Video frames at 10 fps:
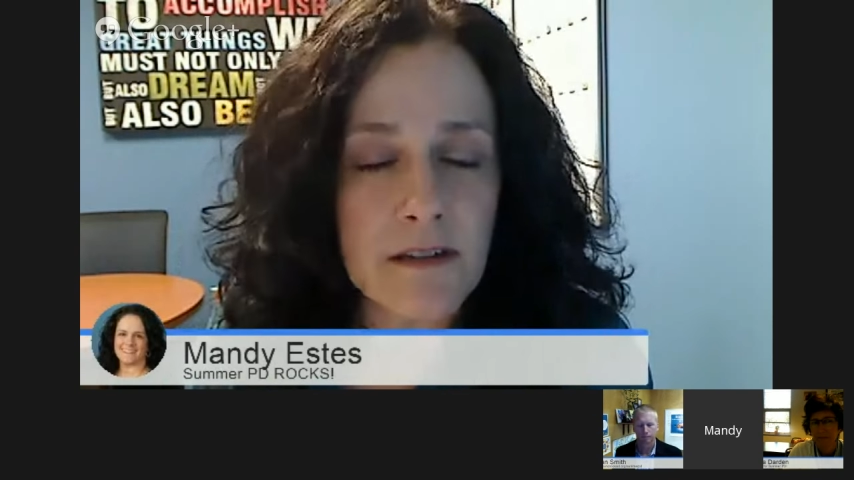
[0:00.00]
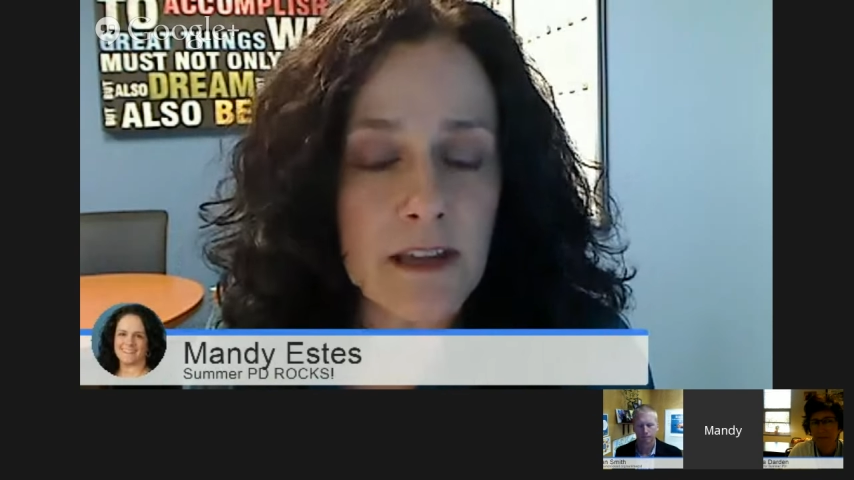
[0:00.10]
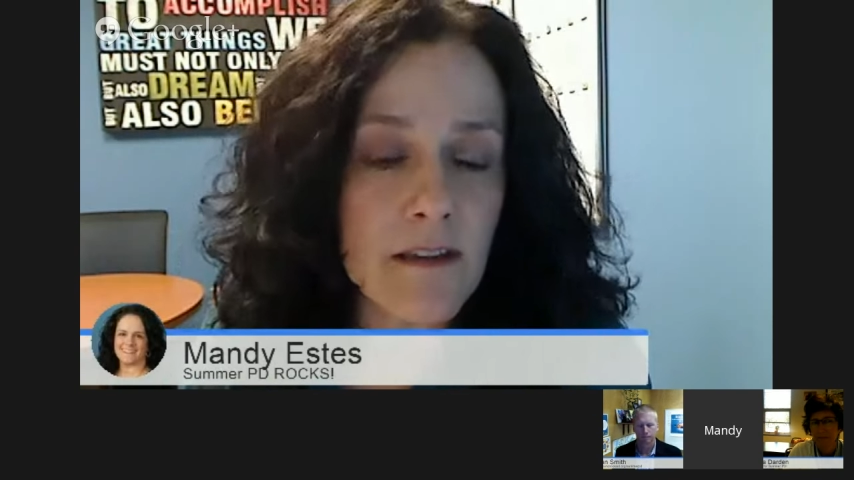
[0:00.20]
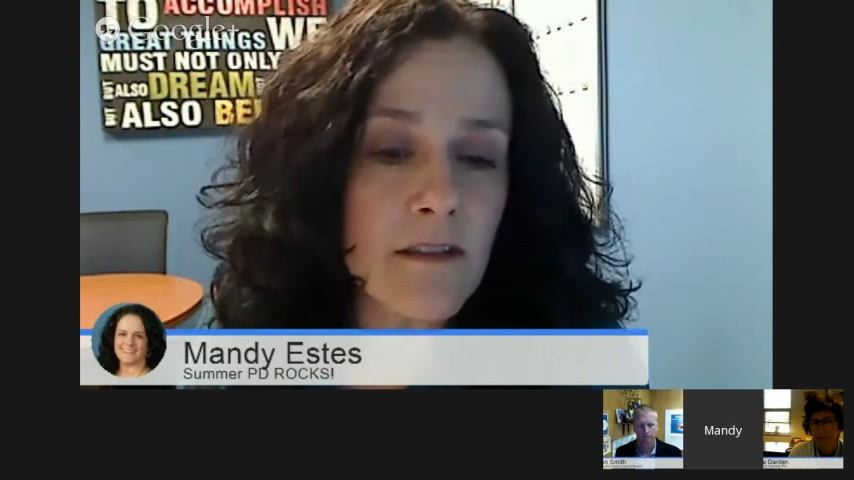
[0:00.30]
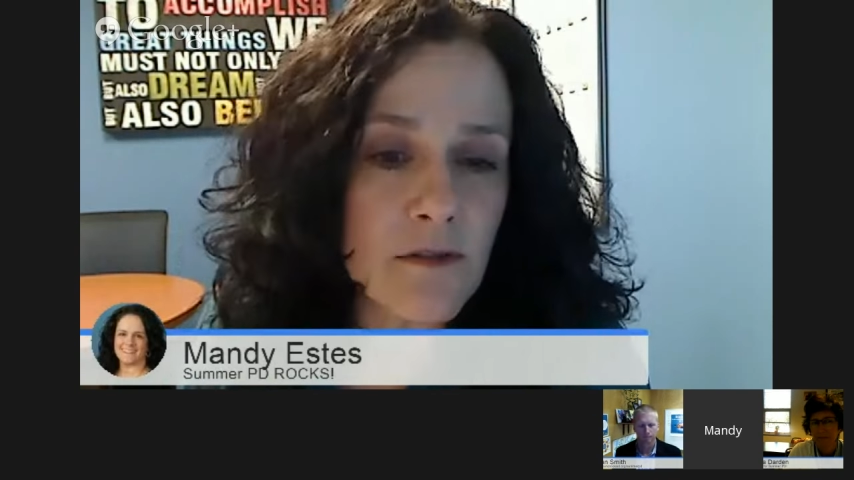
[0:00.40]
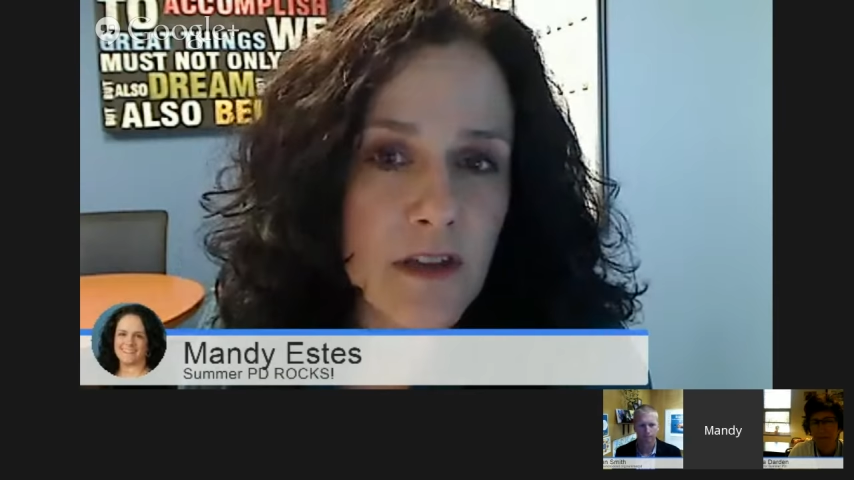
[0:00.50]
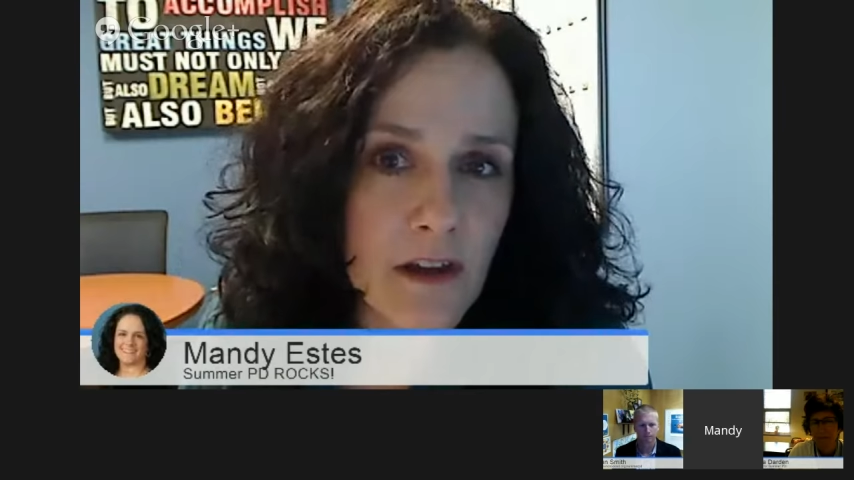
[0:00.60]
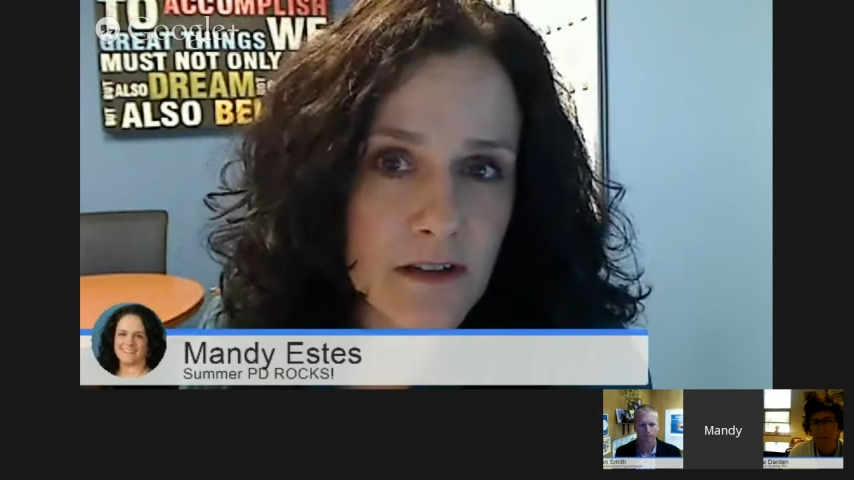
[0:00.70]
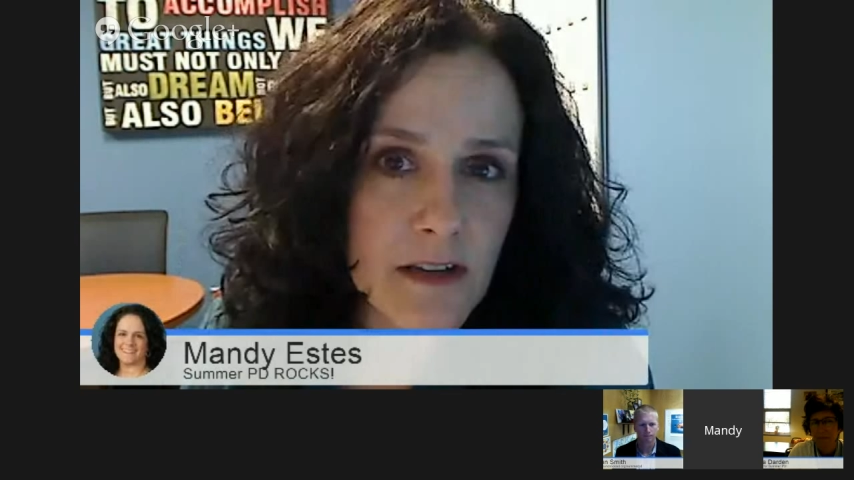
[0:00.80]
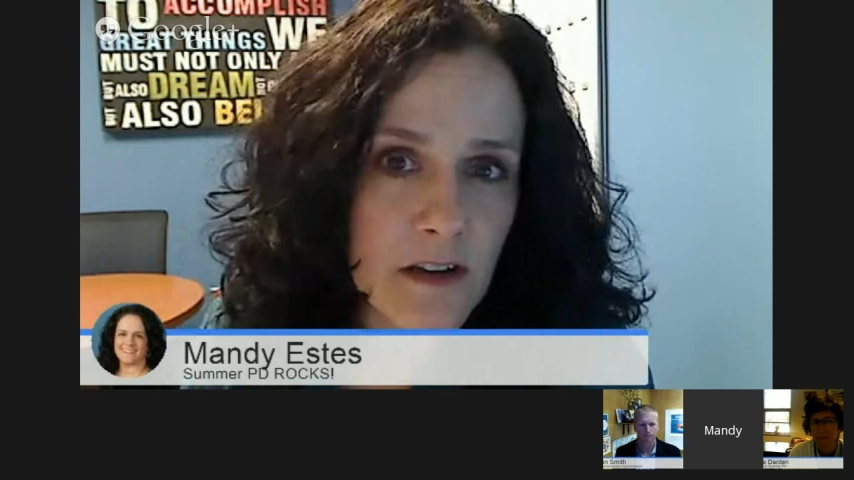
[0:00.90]
in those
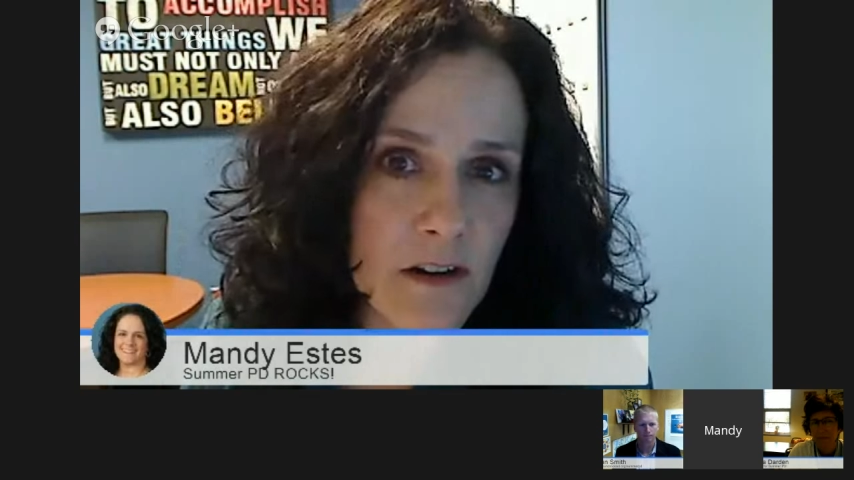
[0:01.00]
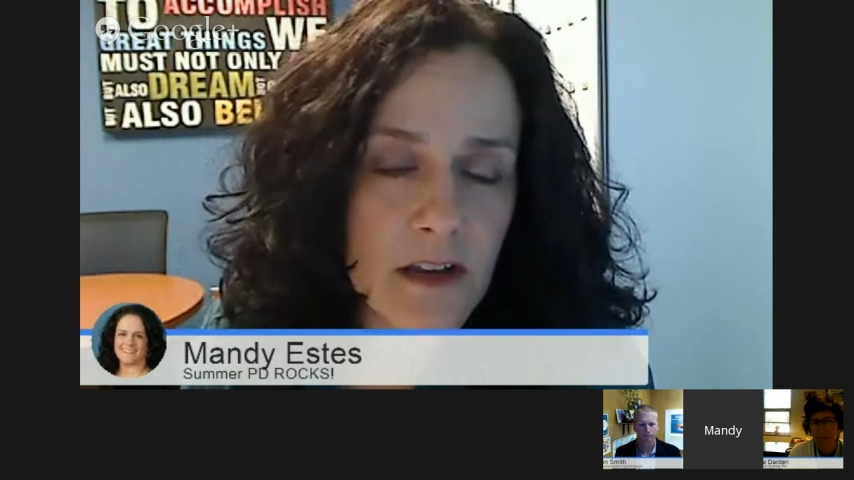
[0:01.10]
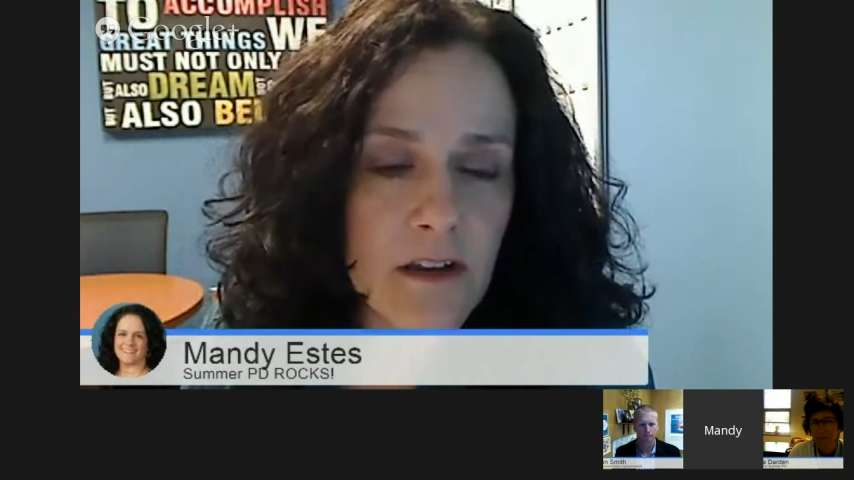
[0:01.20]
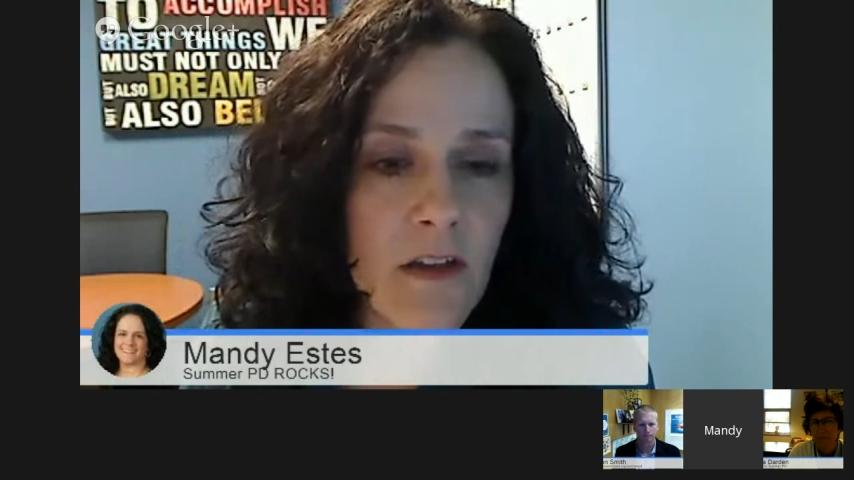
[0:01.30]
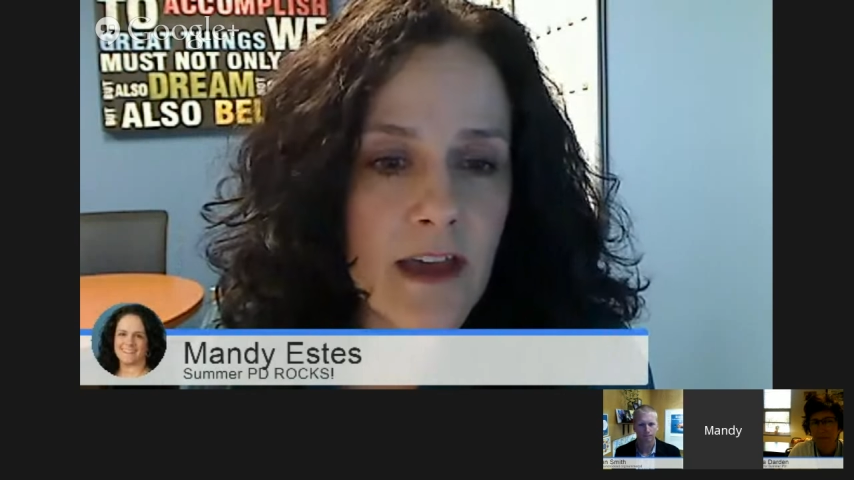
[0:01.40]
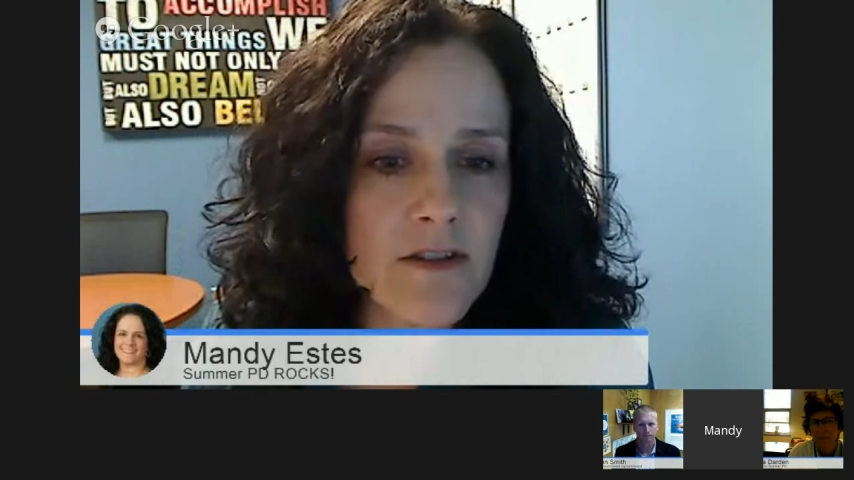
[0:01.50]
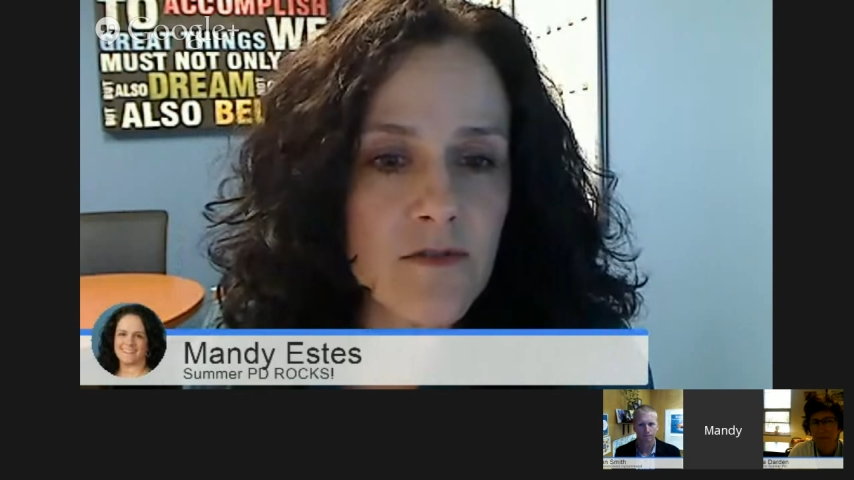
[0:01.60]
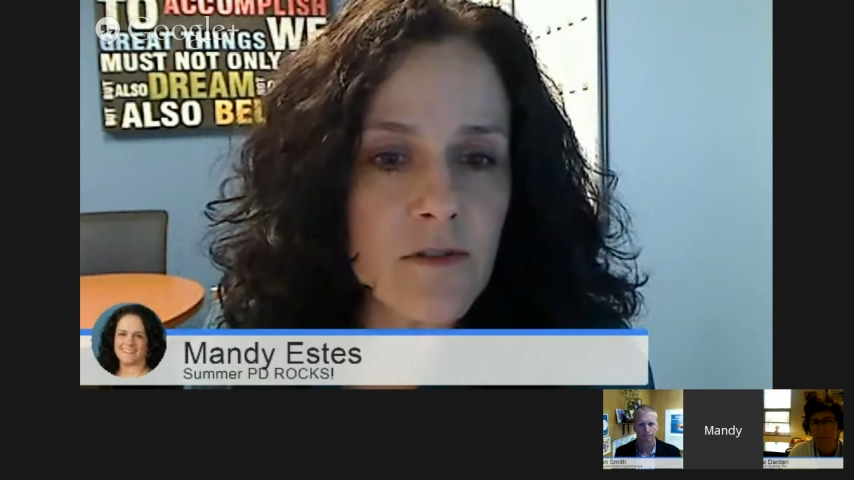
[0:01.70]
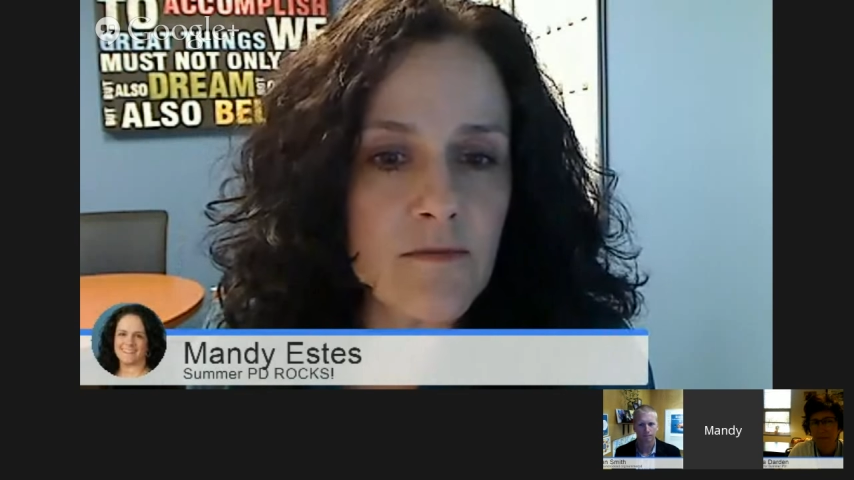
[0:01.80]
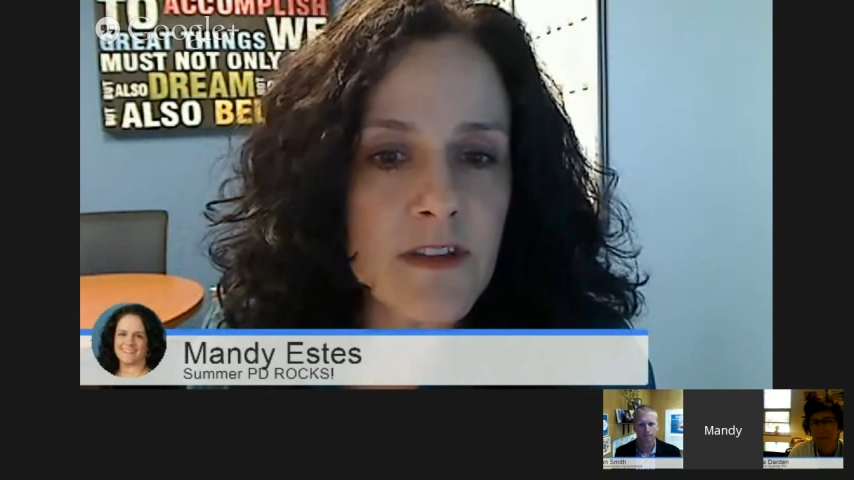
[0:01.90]
content area
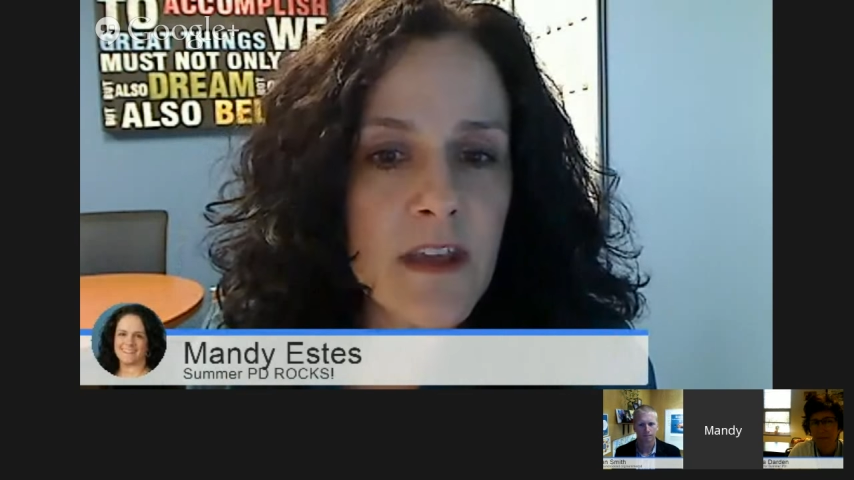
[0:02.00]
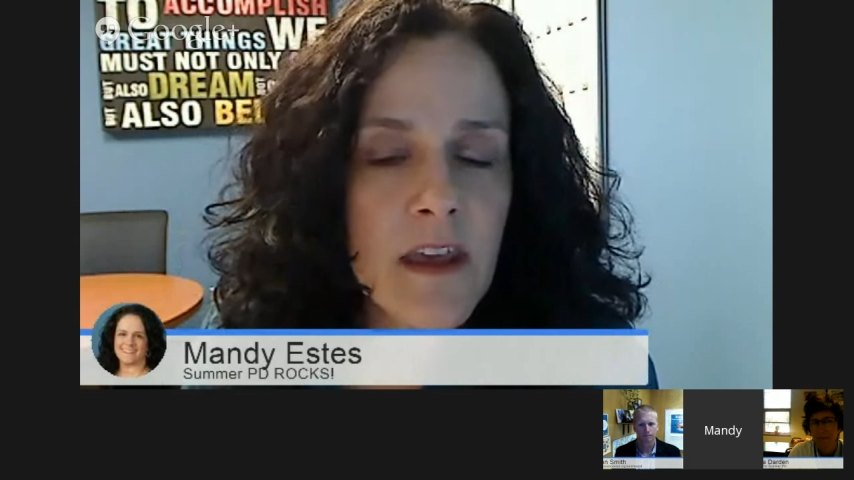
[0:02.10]
classrooms.